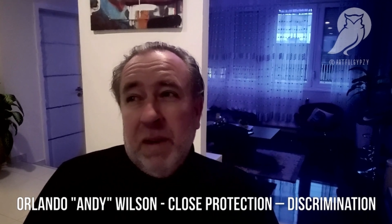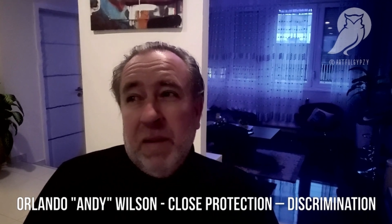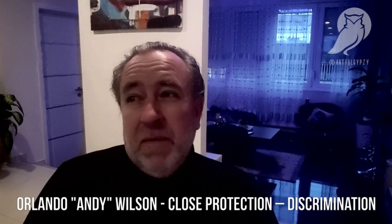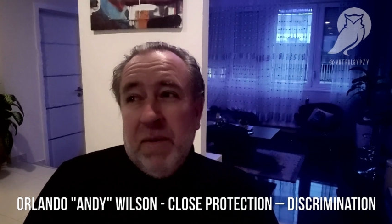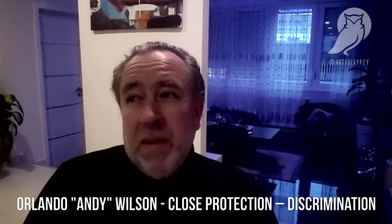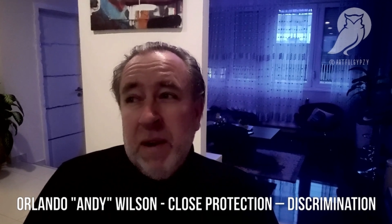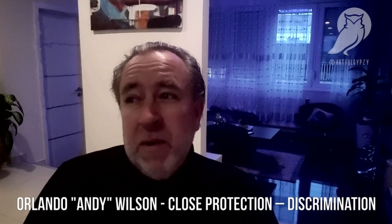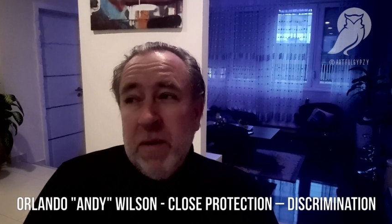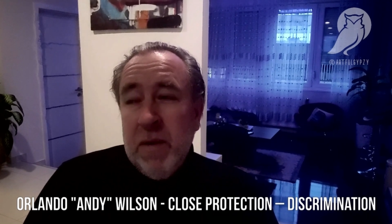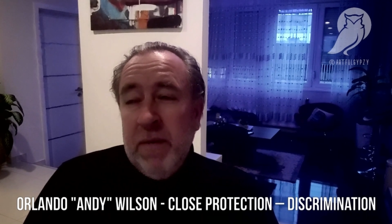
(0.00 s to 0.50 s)

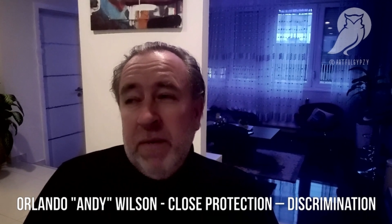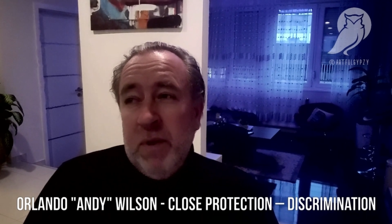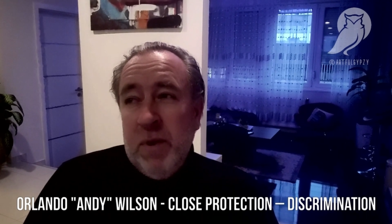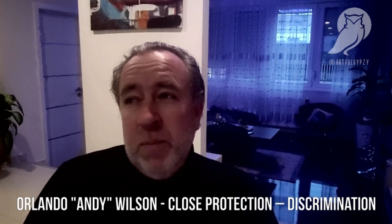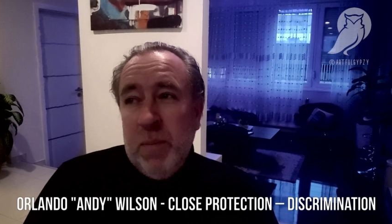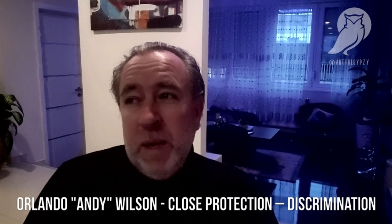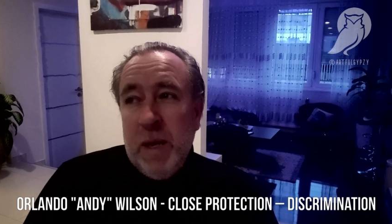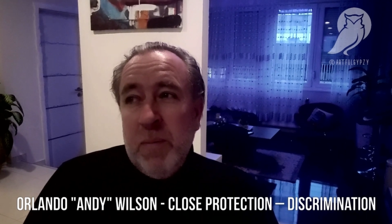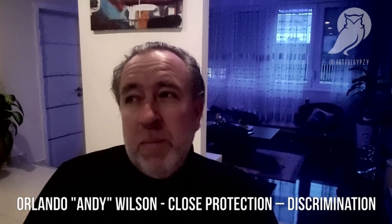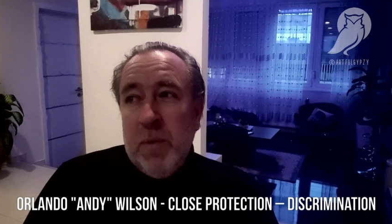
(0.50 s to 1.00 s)
Very few
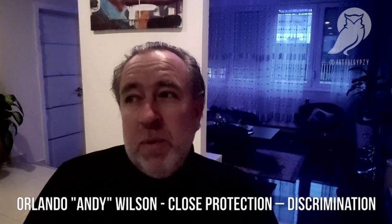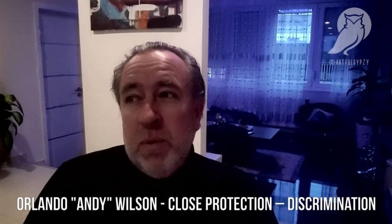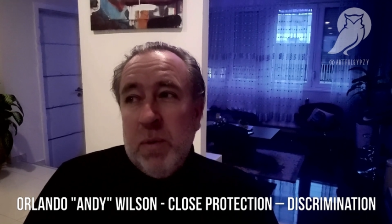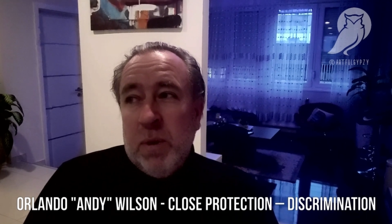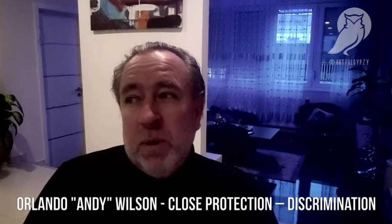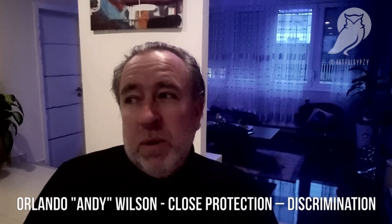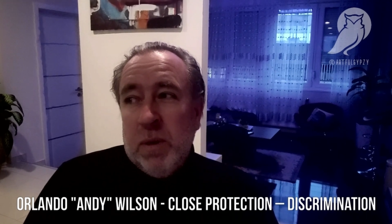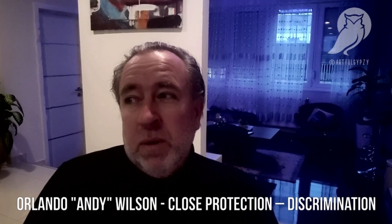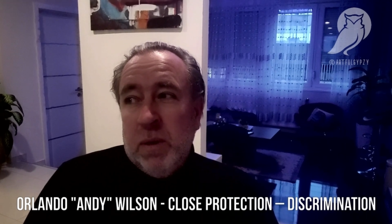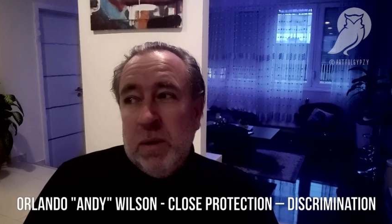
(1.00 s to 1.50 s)
people
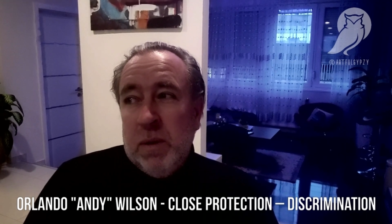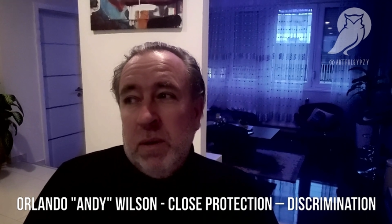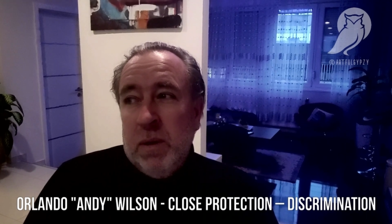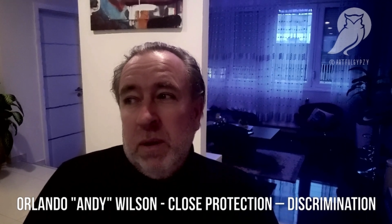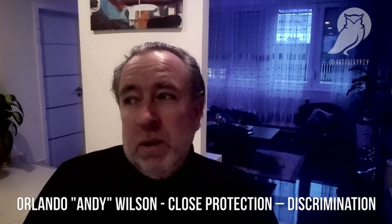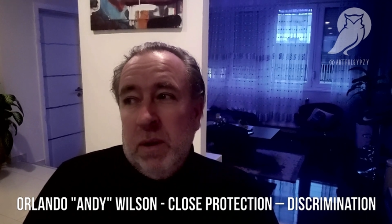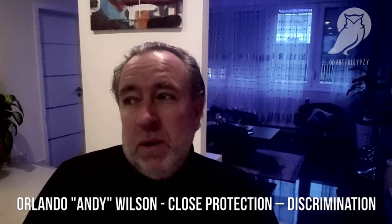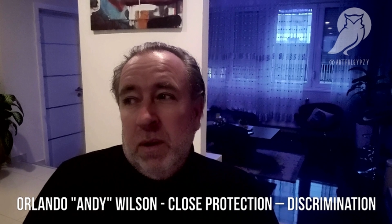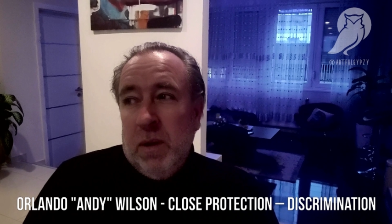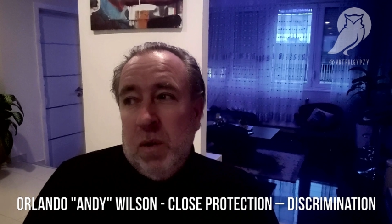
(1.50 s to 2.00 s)
can
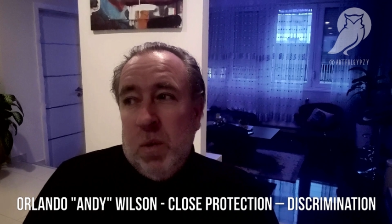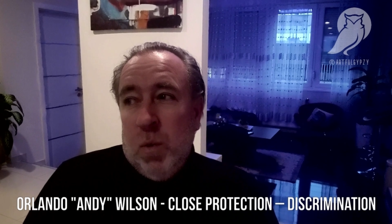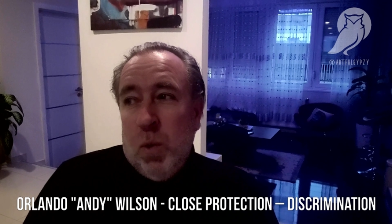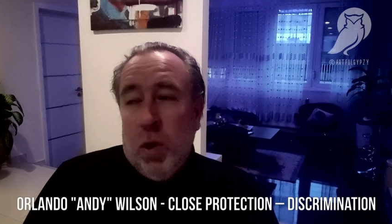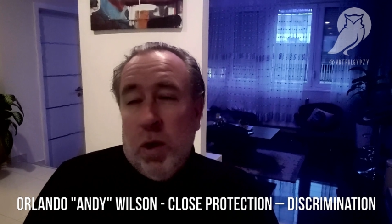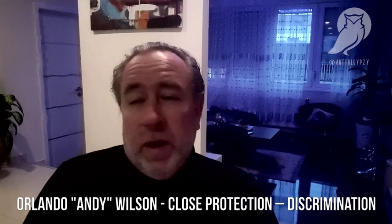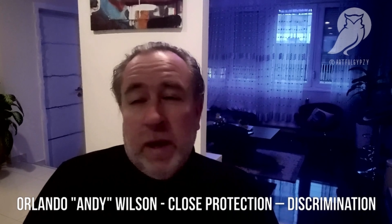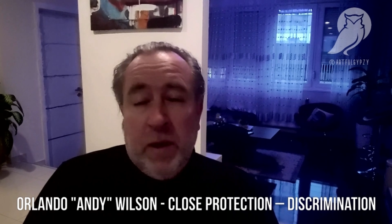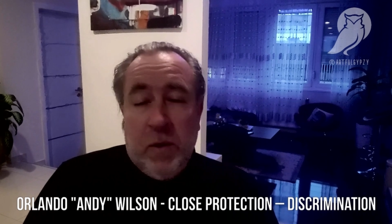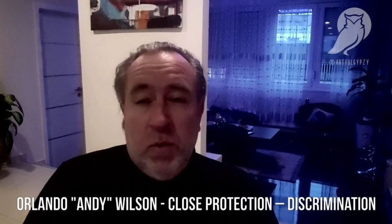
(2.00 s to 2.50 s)

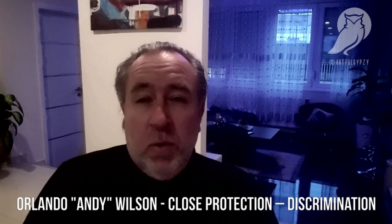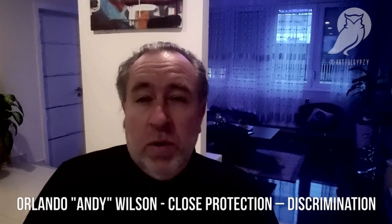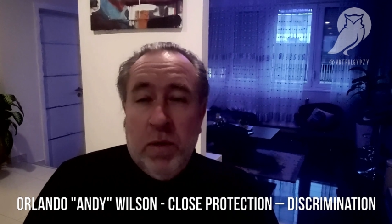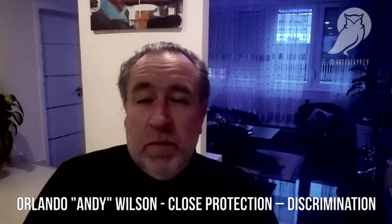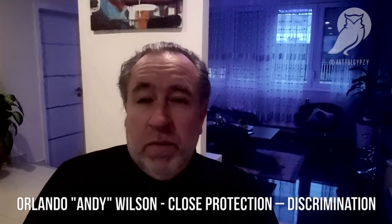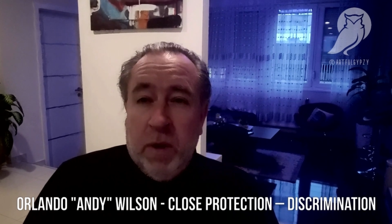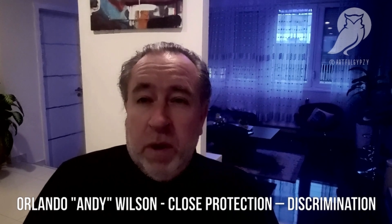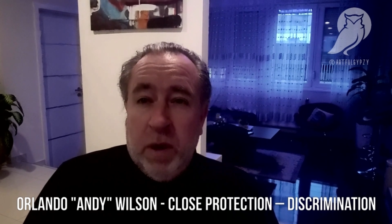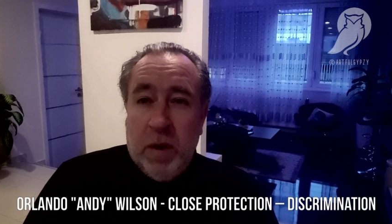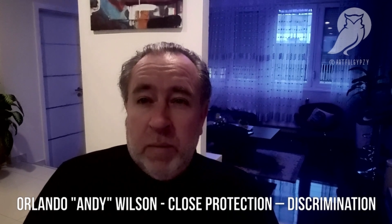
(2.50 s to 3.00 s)
work in all
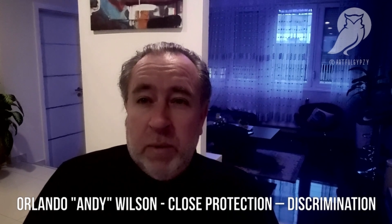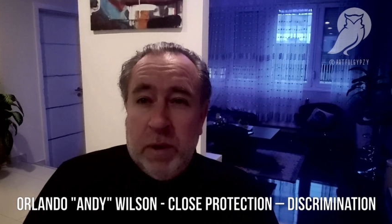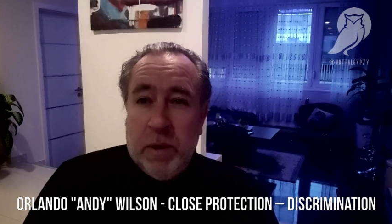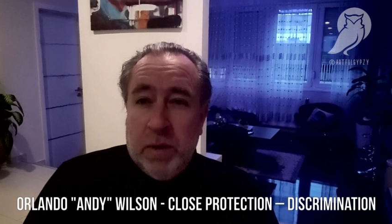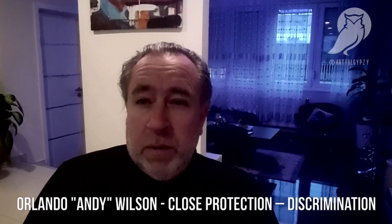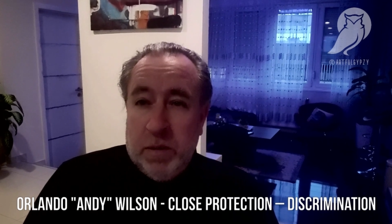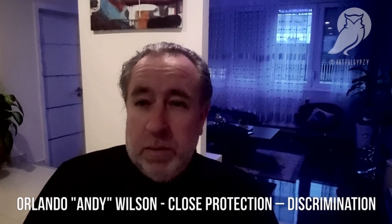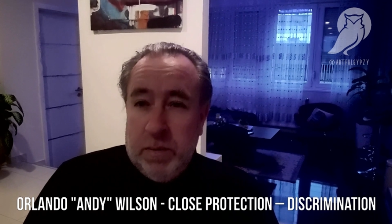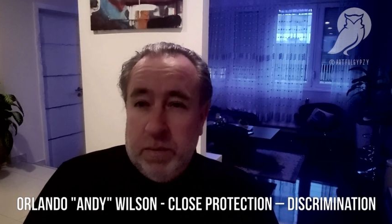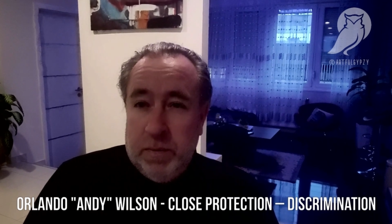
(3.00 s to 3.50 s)

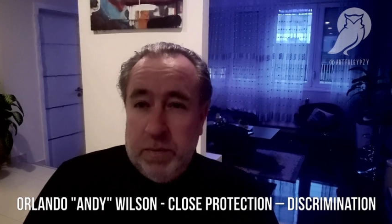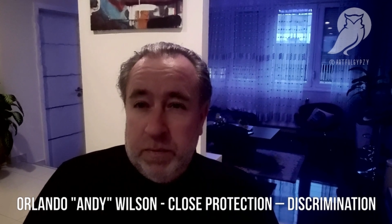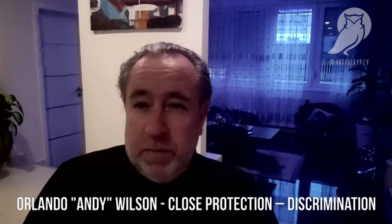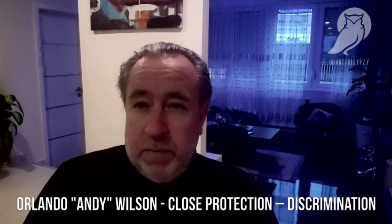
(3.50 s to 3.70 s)
environments.